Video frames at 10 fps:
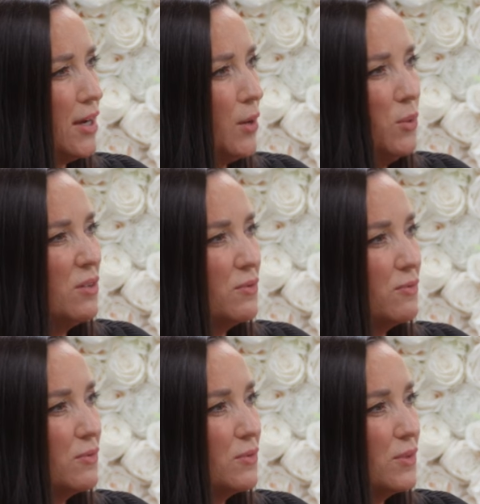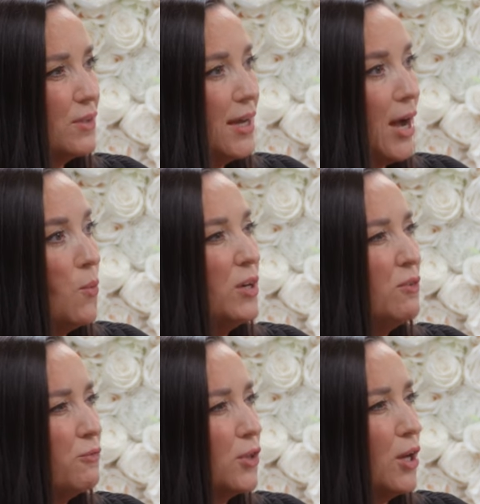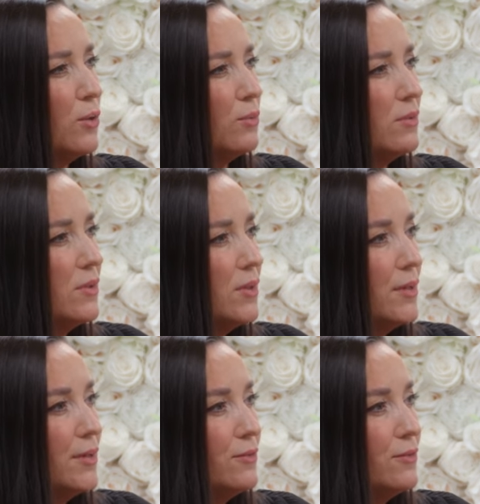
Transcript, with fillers: I, I wouldn't flew have, here. Yeah, I wouldn't have flown. Right.